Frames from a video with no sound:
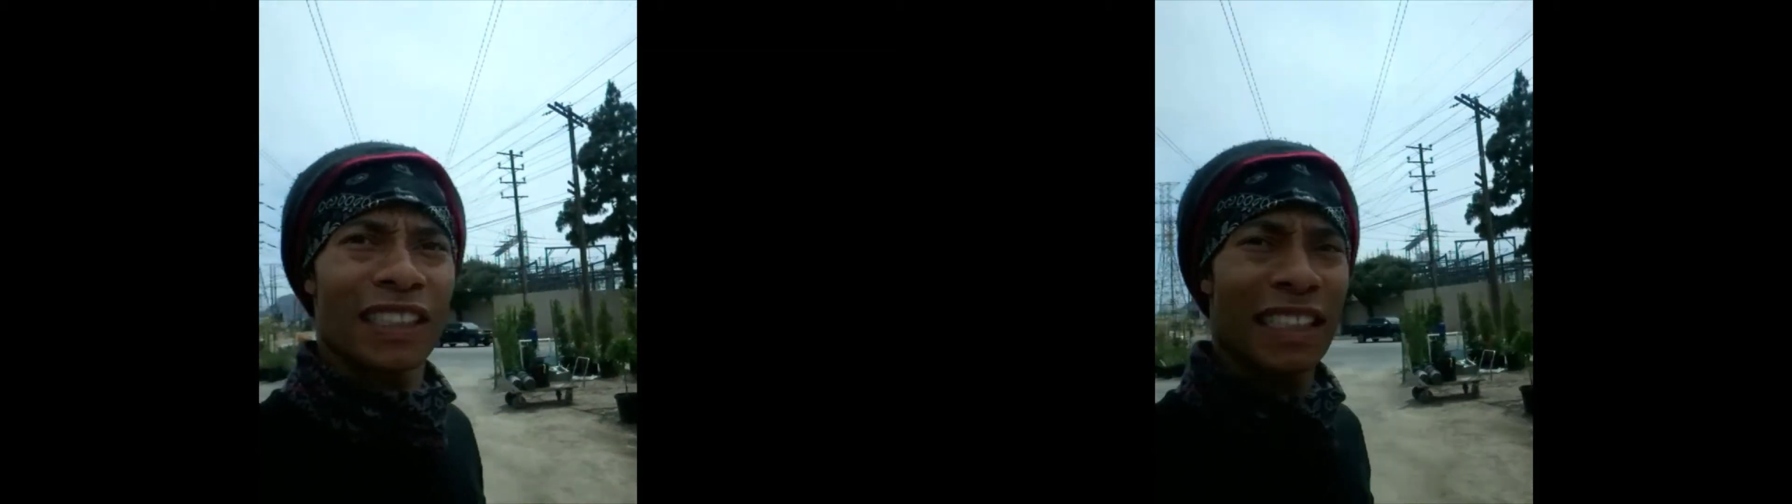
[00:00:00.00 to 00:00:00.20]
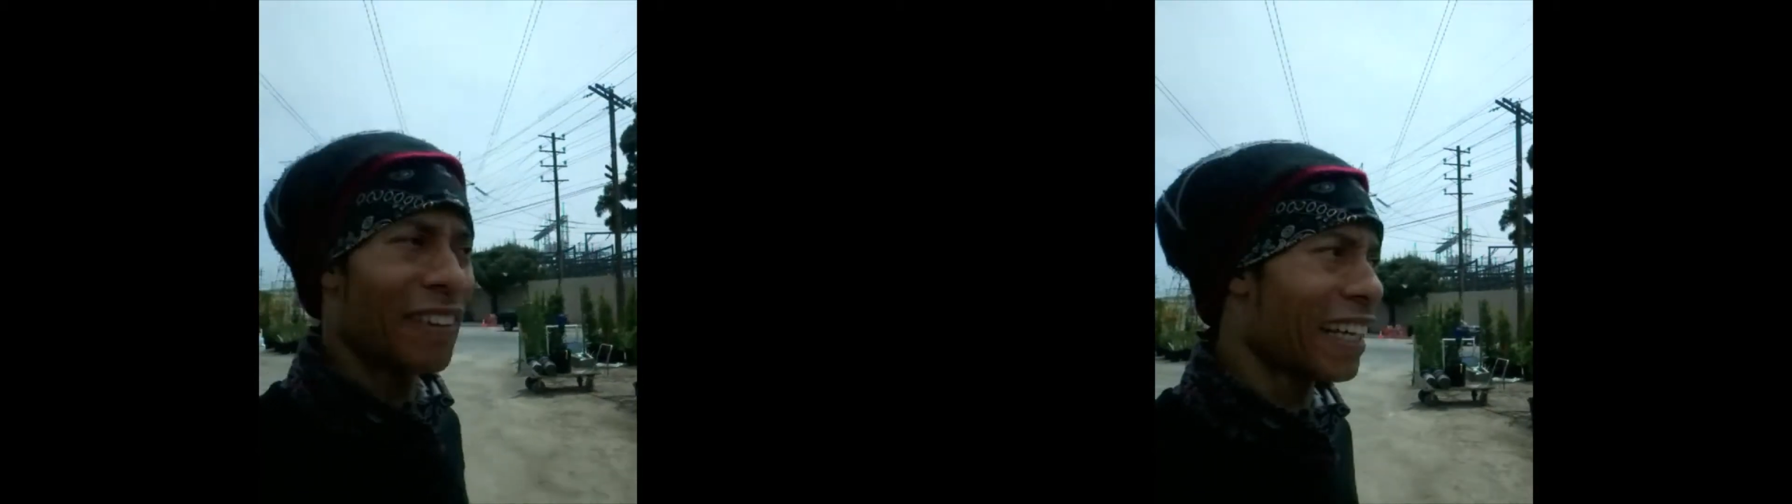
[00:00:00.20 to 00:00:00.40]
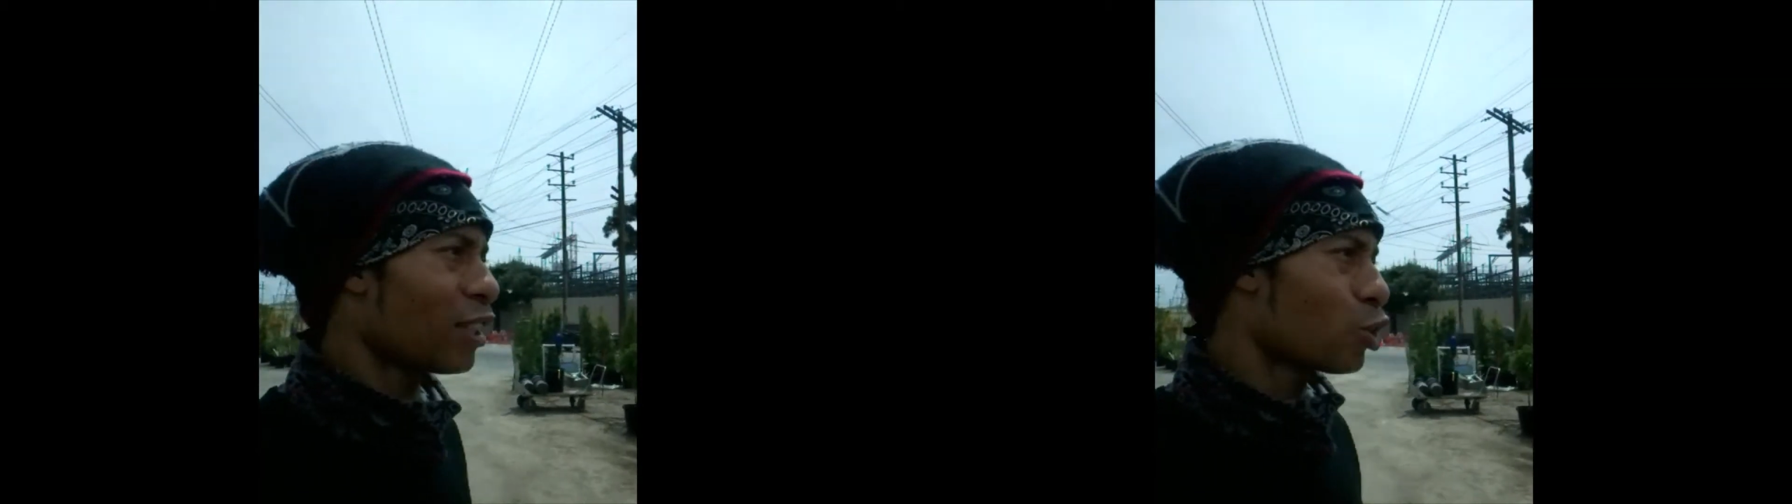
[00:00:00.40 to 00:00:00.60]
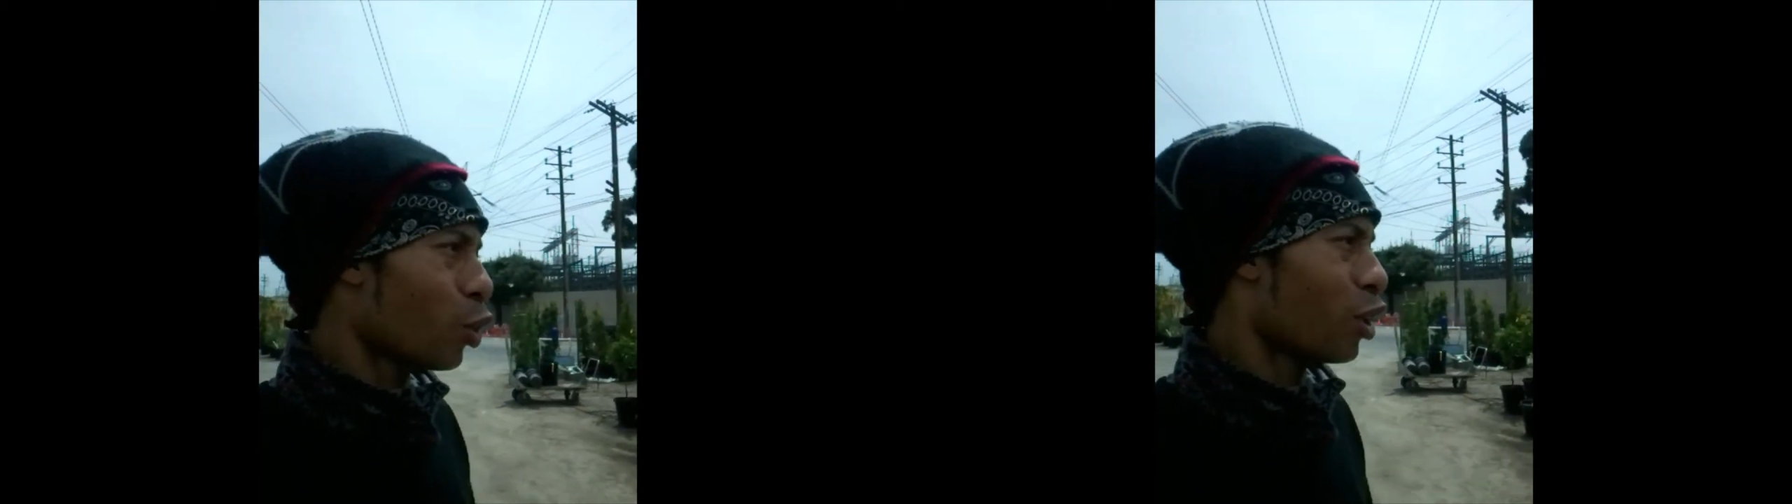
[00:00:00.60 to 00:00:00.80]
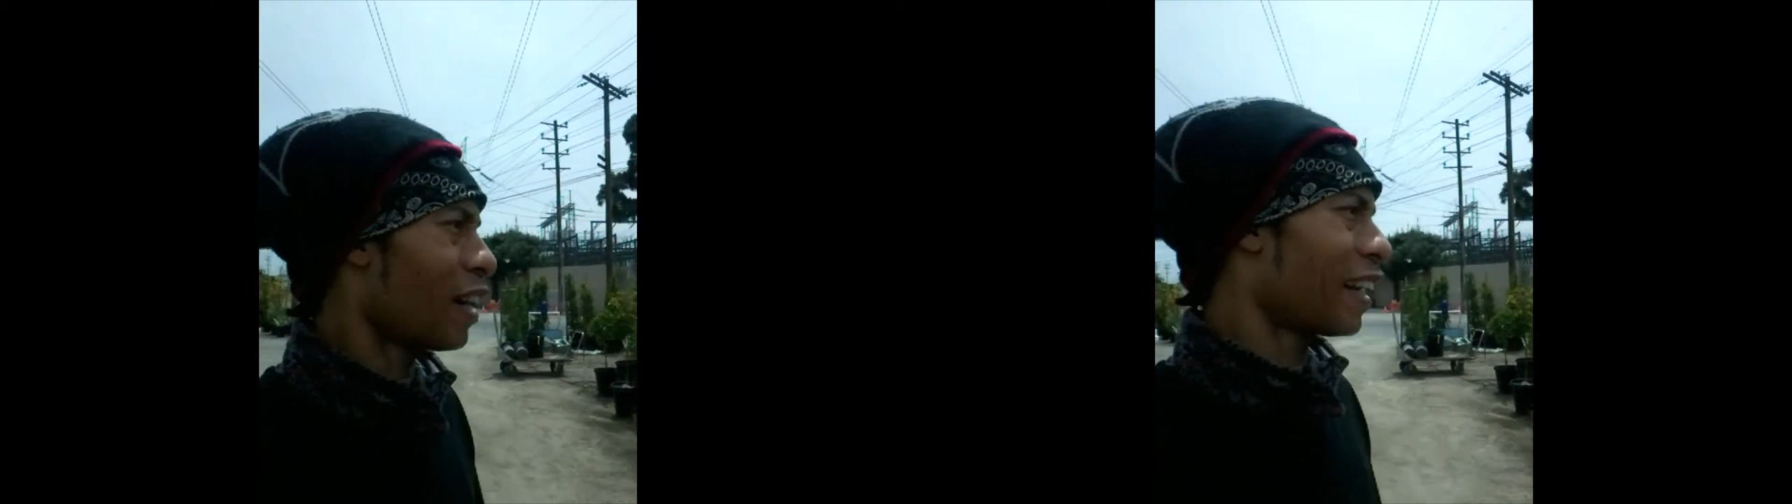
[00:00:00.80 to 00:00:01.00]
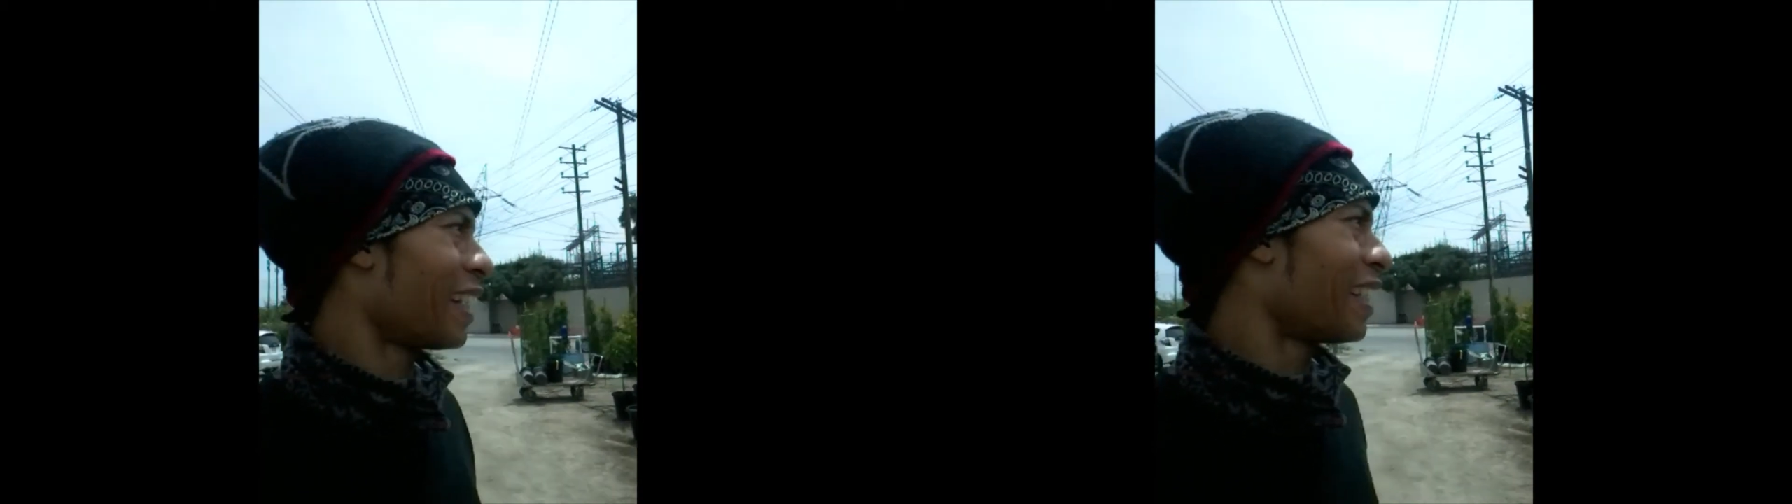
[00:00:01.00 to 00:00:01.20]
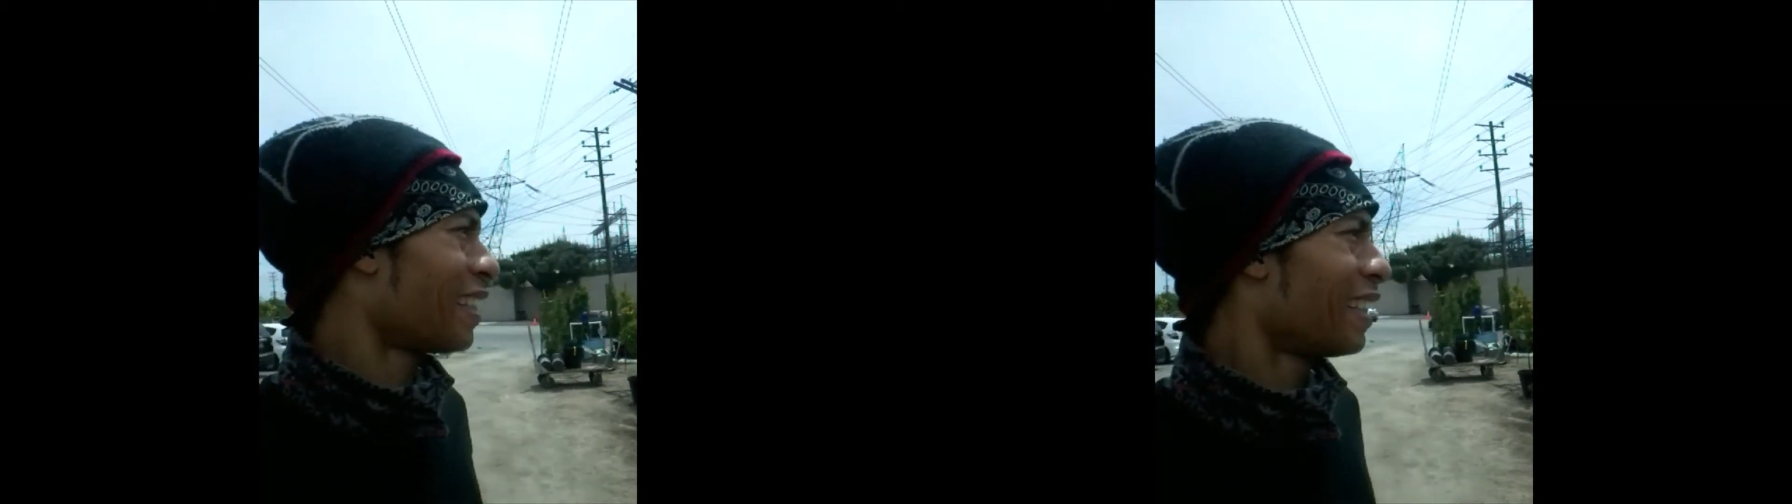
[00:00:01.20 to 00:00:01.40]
see if they got soil around here.